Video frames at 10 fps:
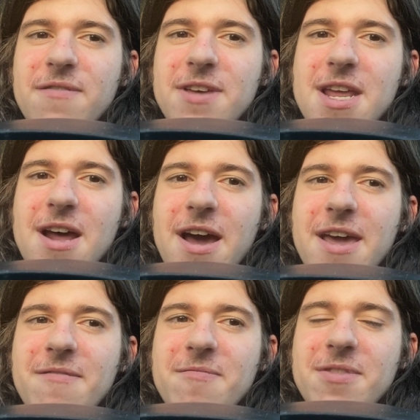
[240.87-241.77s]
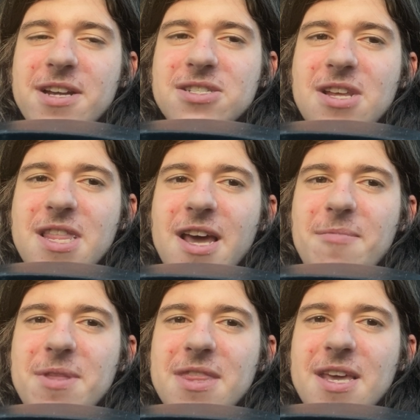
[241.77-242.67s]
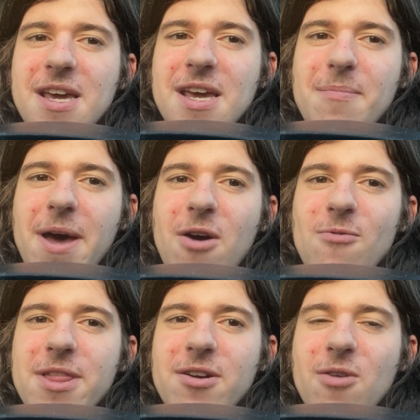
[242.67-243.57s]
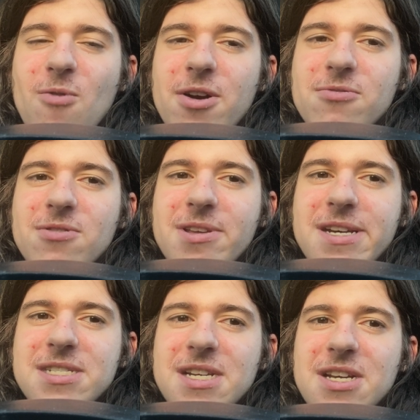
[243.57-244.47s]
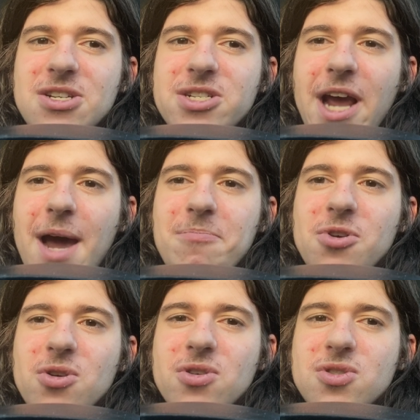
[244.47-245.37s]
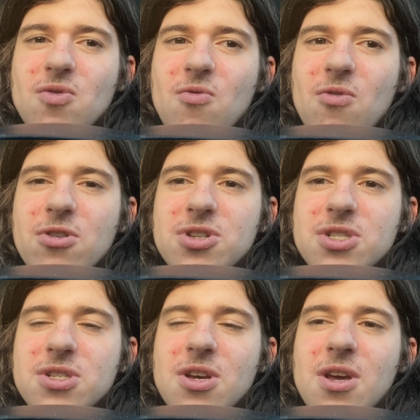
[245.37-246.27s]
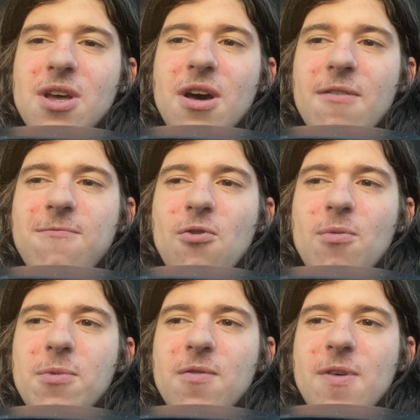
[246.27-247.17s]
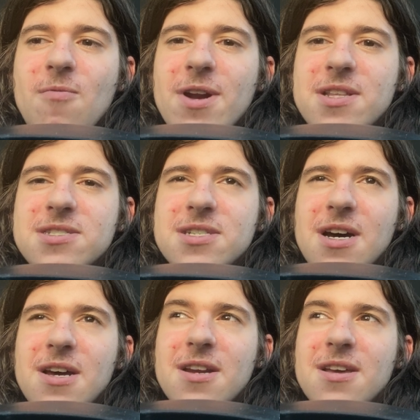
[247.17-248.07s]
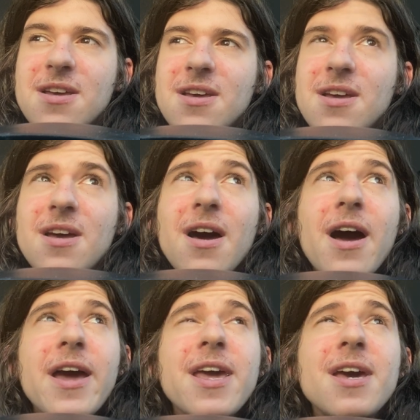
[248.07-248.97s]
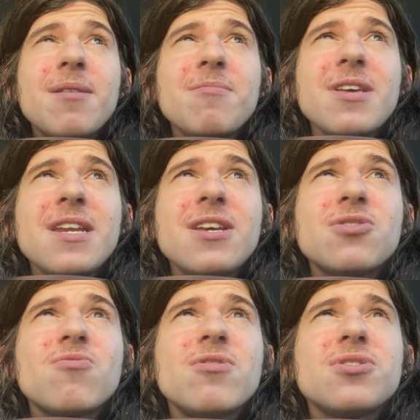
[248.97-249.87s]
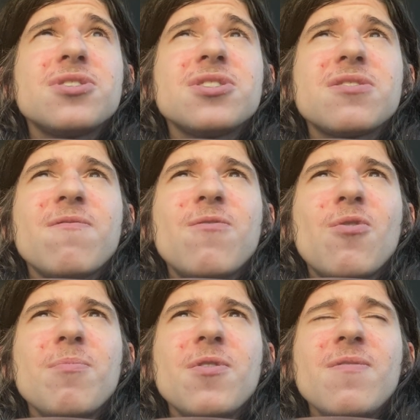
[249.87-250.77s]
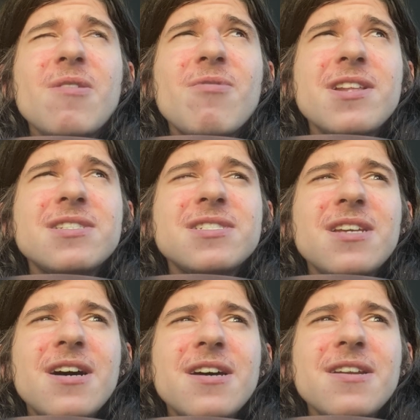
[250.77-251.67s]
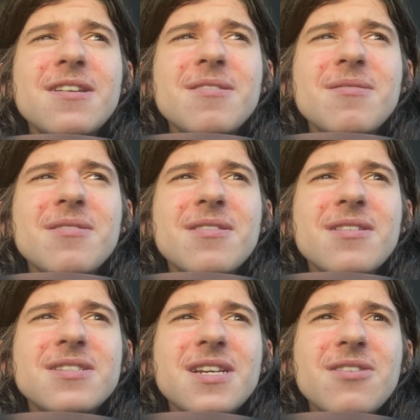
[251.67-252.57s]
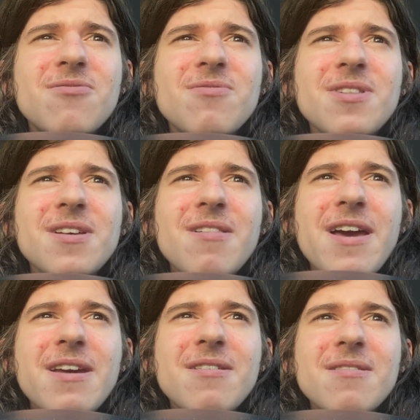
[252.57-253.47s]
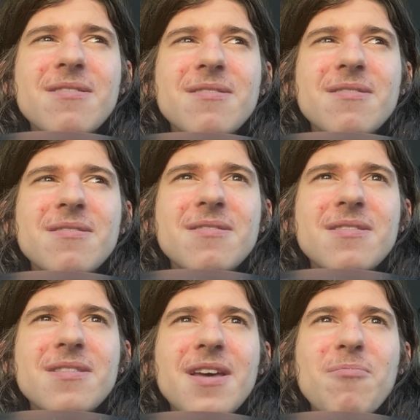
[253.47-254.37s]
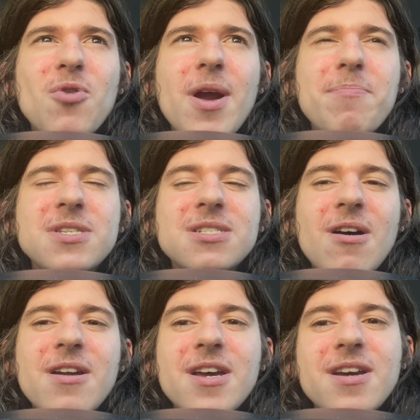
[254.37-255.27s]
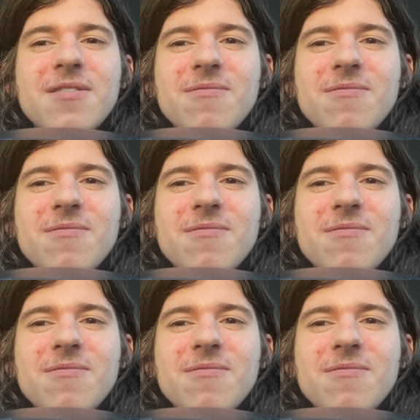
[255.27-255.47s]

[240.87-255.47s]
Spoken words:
of it, that's something I've been thinking about, whether I want to release it in chapters or just a full movie when it's done. I am leaning towards just a full movie when it's done, because I don't really like that more episodic